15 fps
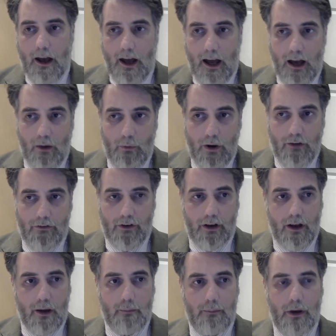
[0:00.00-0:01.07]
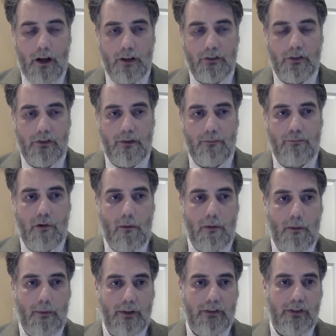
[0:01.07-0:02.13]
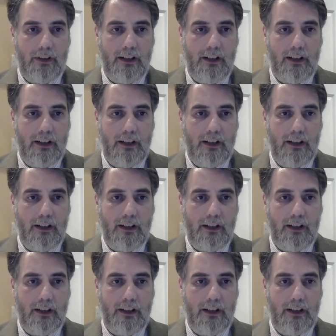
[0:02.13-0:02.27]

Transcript: However, part of the problem is that